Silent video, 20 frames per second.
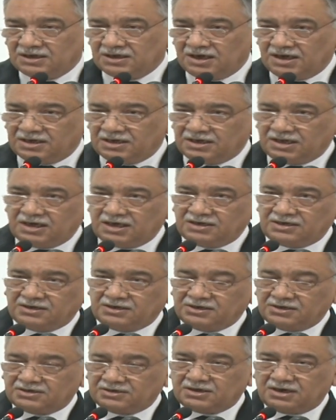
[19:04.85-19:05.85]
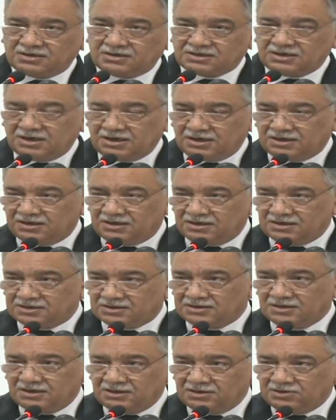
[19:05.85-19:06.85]
and then translate
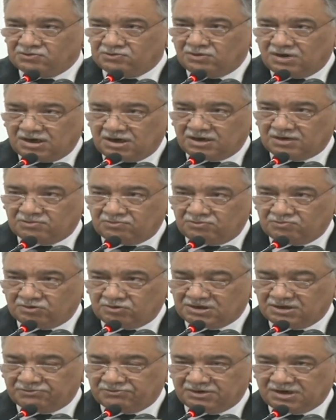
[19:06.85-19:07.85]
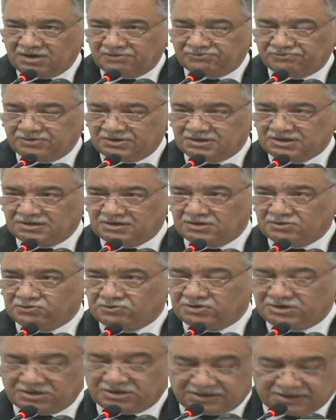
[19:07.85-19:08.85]
this to our whatever effort in the
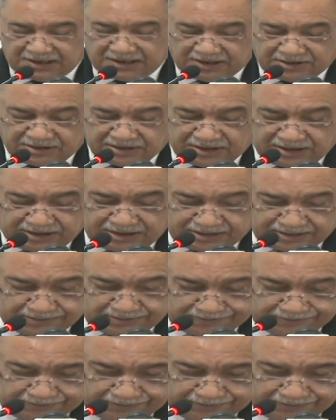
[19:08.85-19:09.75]
judicial sector is.